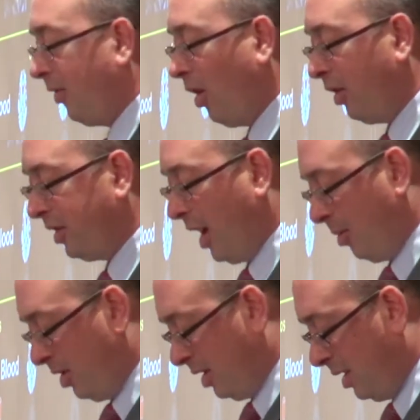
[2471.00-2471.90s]
for
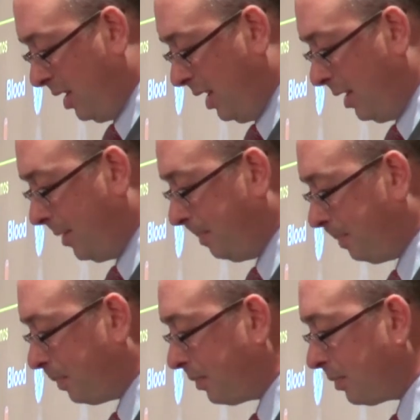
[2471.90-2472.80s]
Alzheimer's disease.
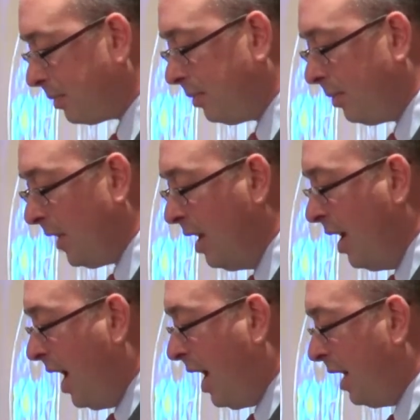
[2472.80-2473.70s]

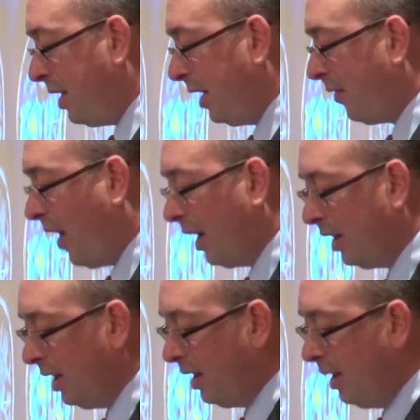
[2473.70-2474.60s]
And I think
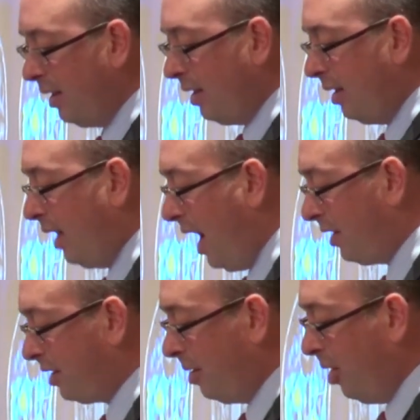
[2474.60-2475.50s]
finally the, the last, the